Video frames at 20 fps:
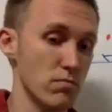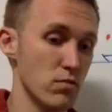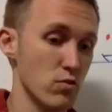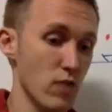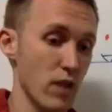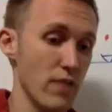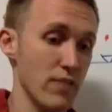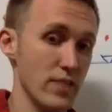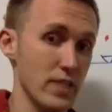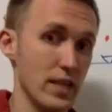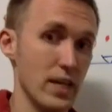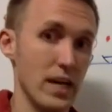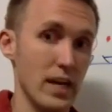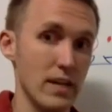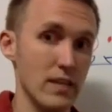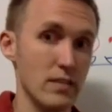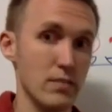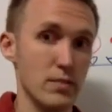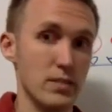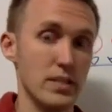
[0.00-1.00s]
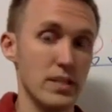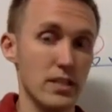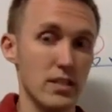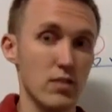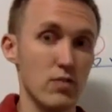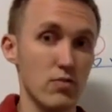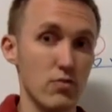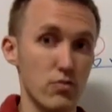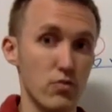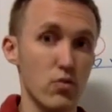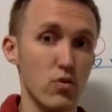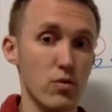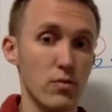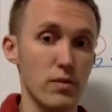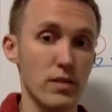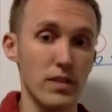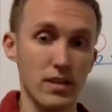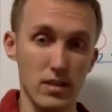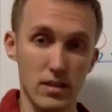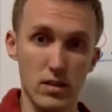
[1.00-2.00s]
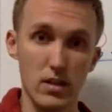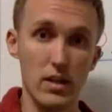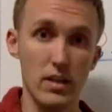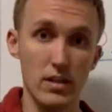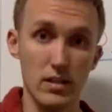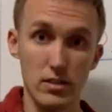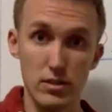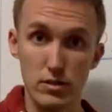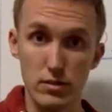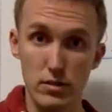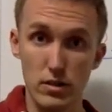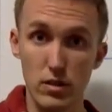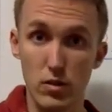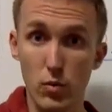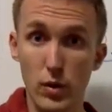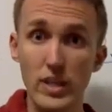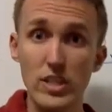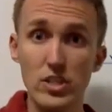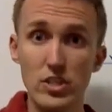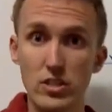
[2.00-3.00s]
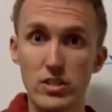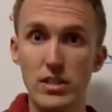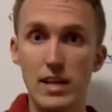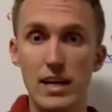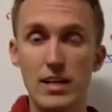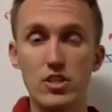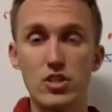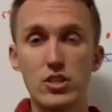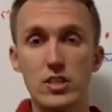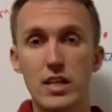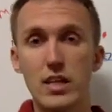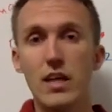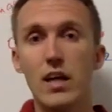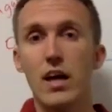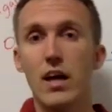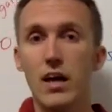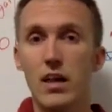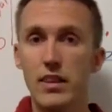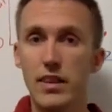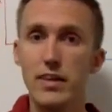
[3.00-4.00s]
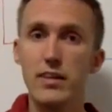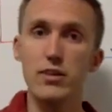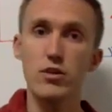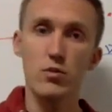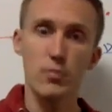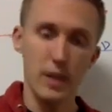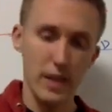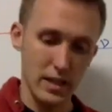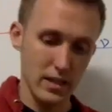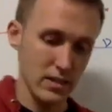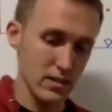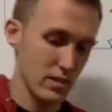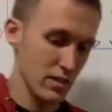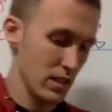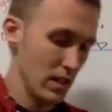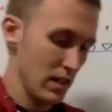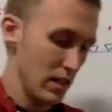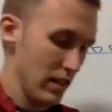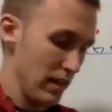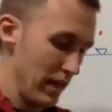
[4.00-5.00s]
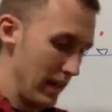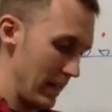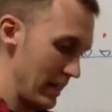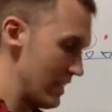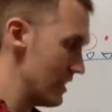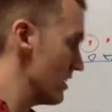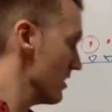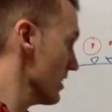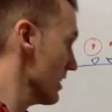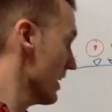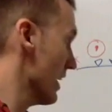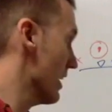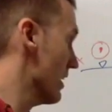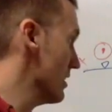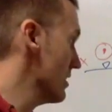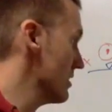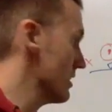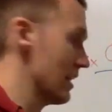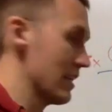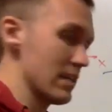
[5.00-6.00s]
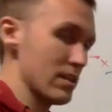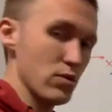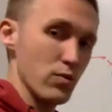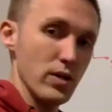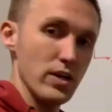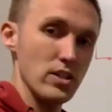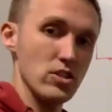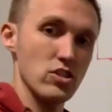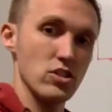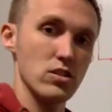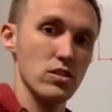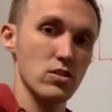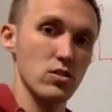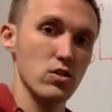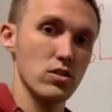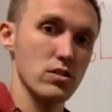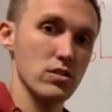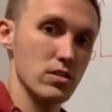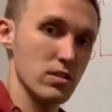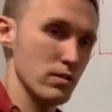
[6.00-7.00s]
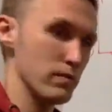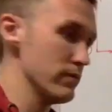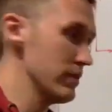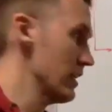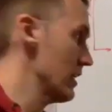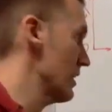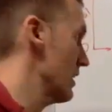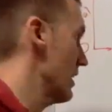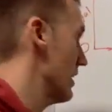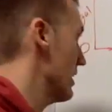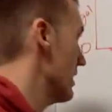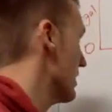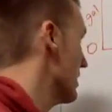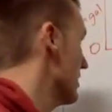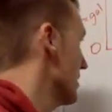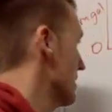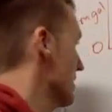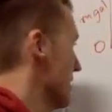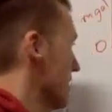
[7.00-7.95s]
gravity has a particular form, an equation, actually, that it obeys. And in our case, that equation looks something like,